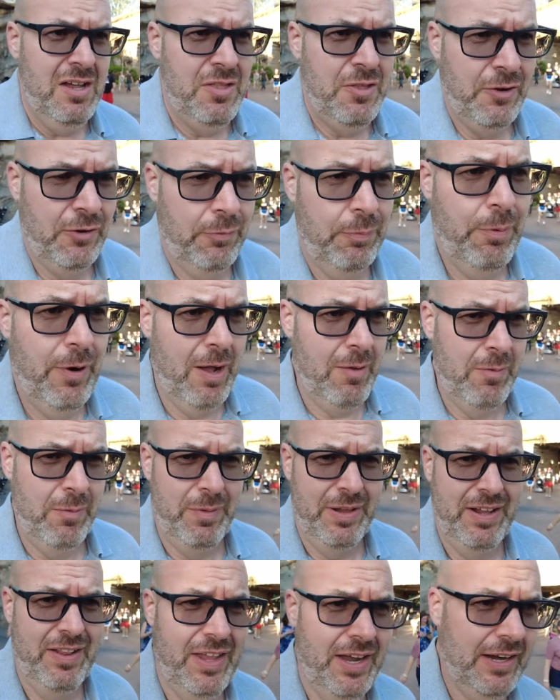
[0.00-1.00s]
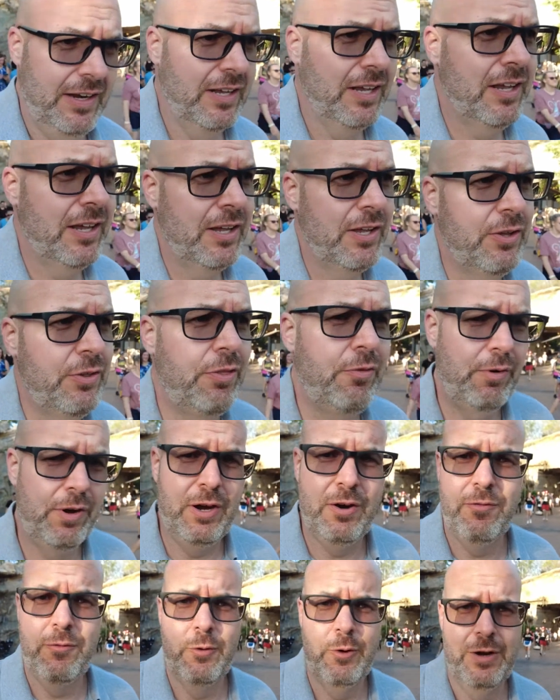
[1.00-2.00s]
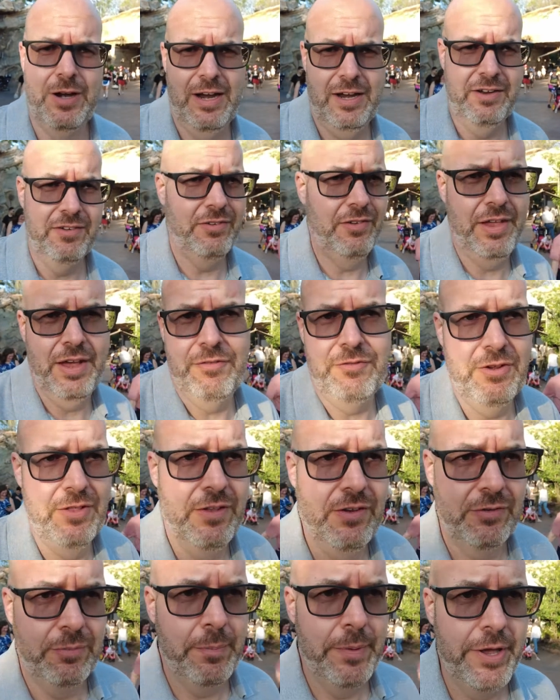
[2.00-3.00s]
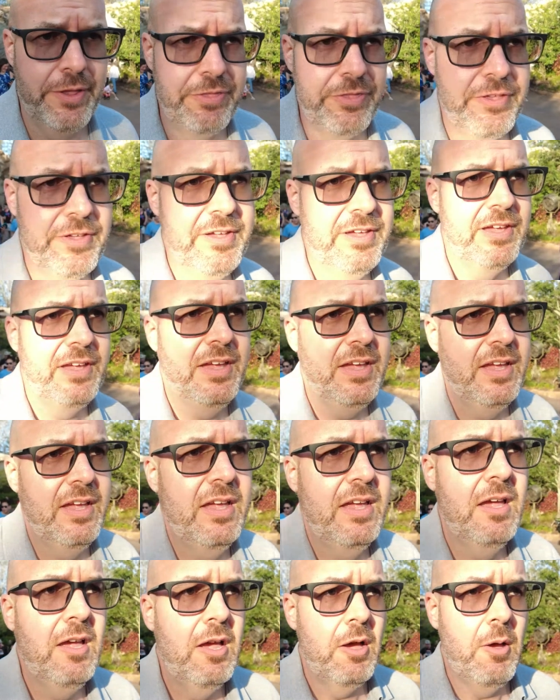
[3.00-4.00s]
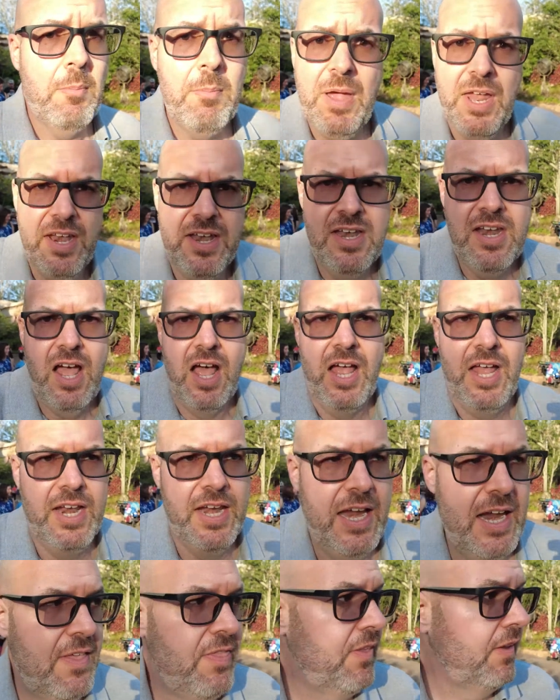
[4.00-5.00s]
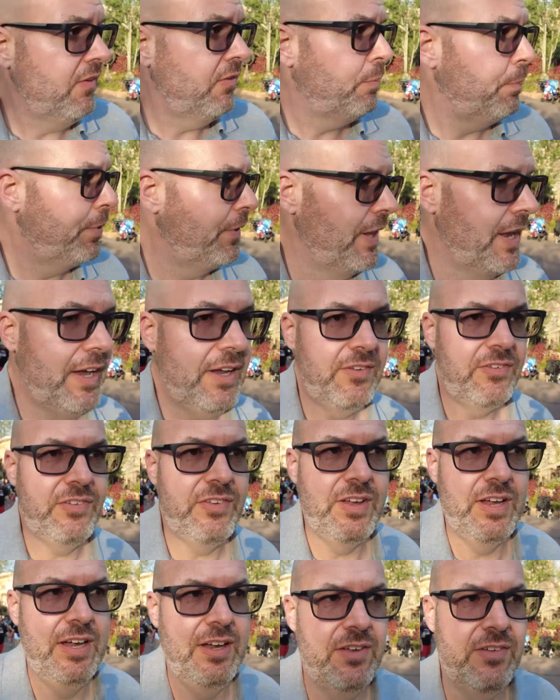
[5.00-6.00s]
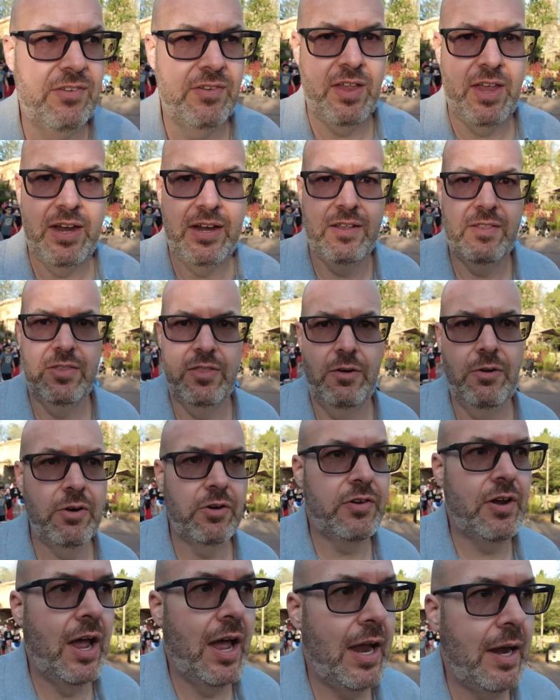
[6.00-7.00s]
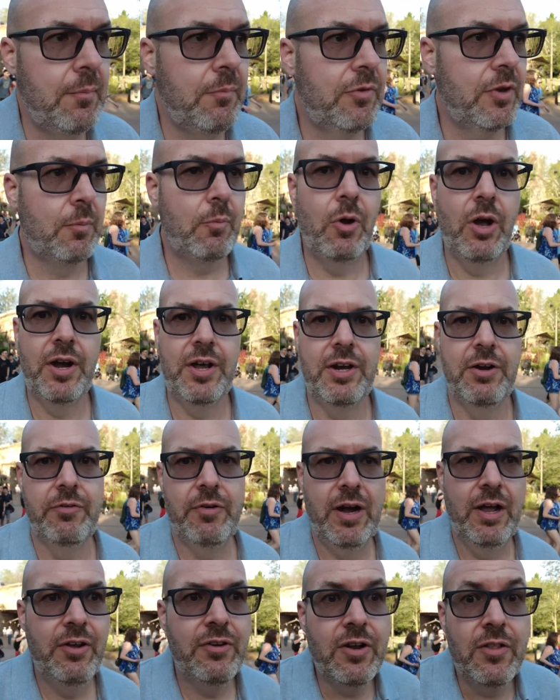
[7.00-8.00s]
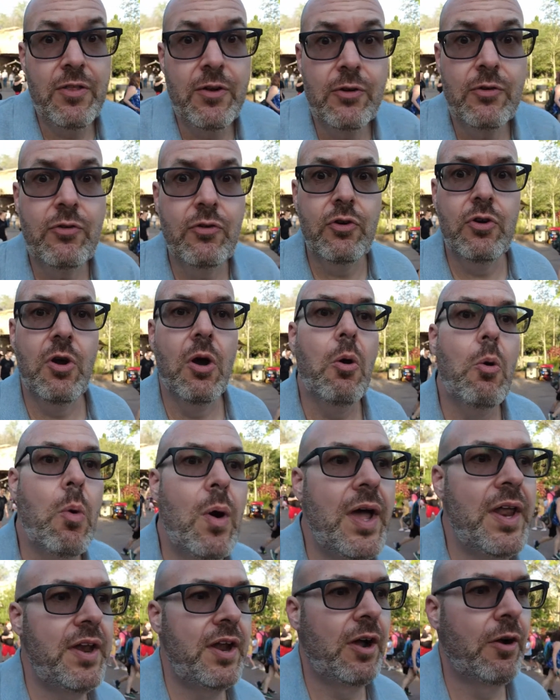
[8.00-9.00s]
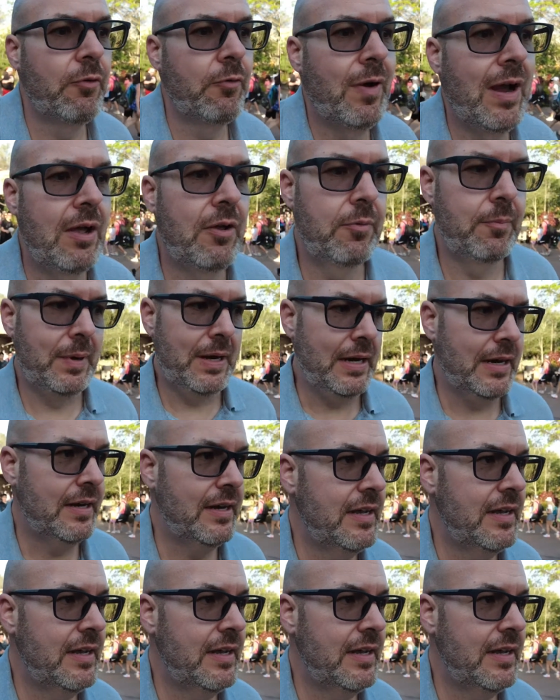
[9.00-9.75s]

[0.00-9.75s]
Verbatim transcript: There's probably like three or four days left in this month. But none, and this place is like, there are times I'm walking around and there's no one around me.